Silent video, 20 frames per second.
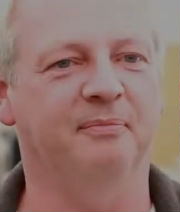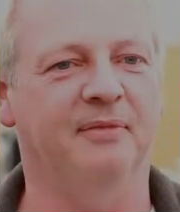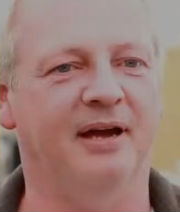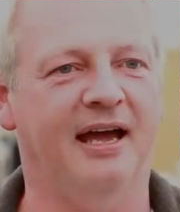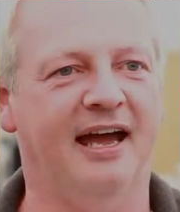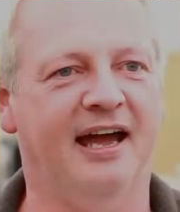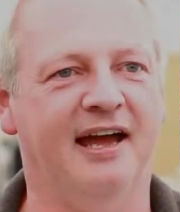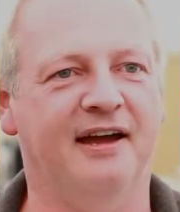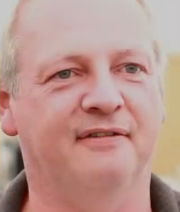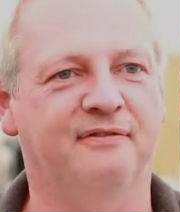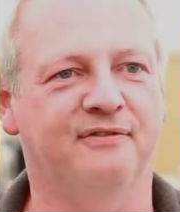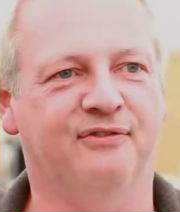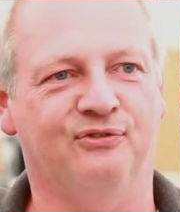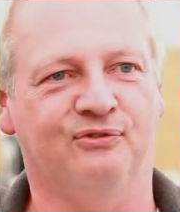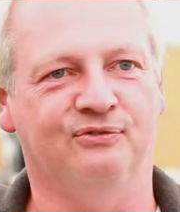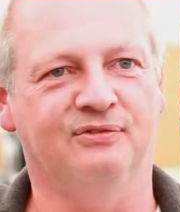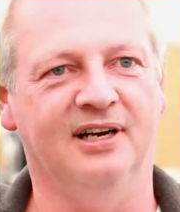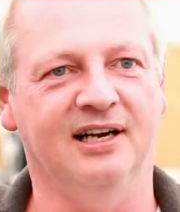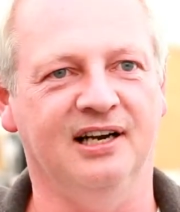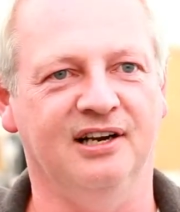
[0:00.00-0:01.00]
have
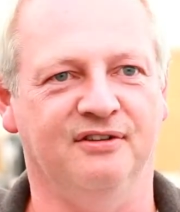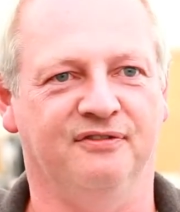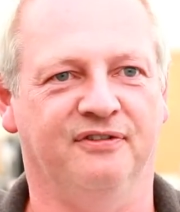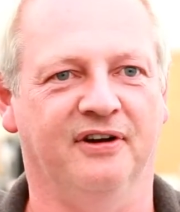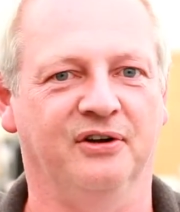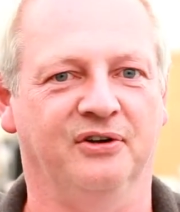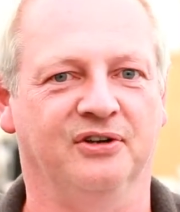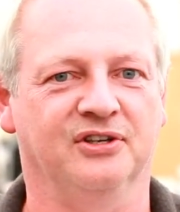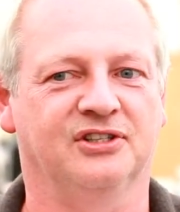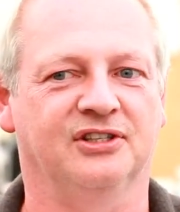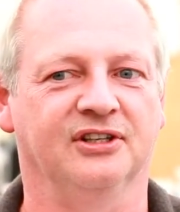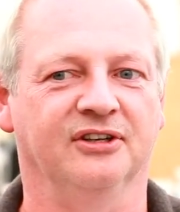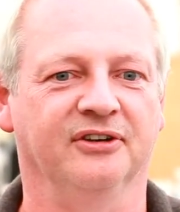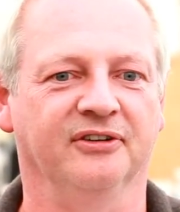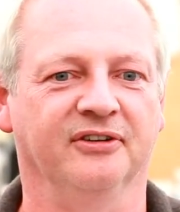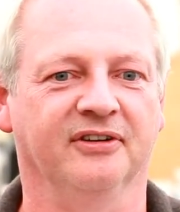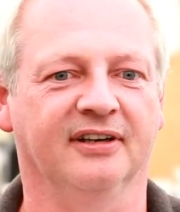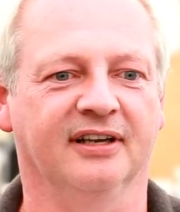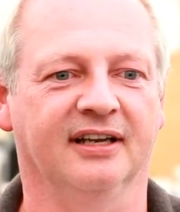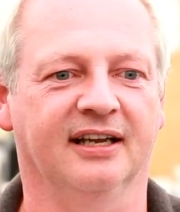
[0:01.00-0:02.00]
really focused
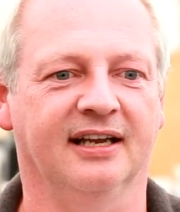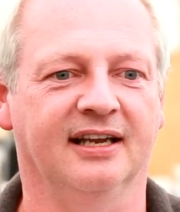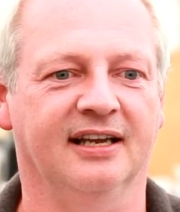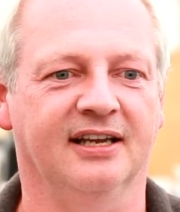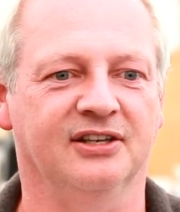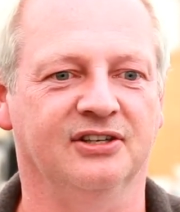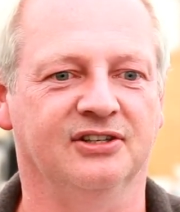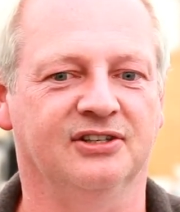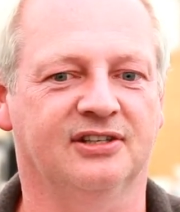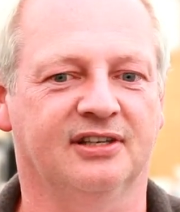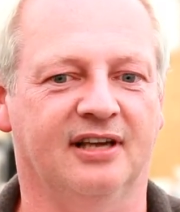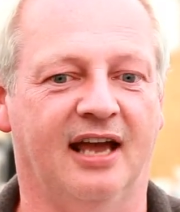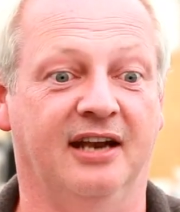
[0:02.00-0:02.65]
on is